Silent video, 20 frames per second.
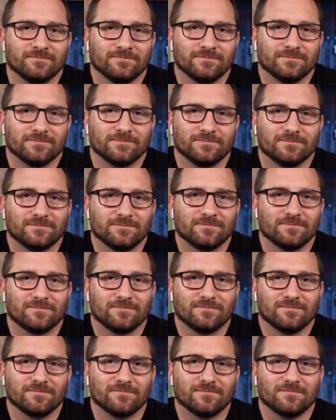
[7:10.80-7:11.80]

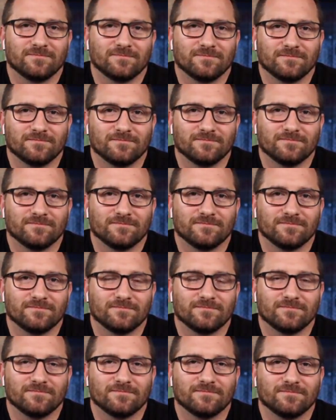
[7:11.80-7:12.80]

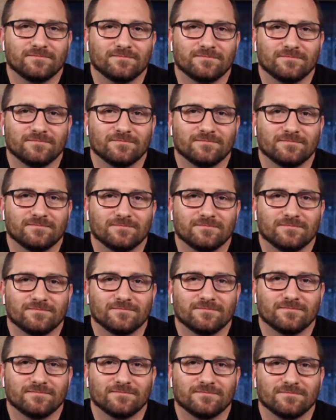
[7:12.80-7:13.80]

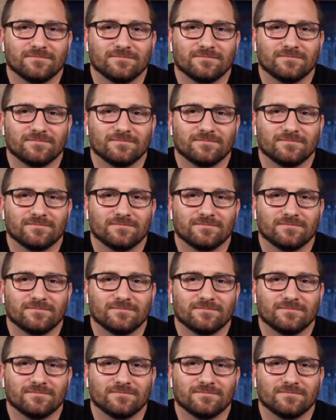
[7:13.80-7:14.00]
The person shown says nothing.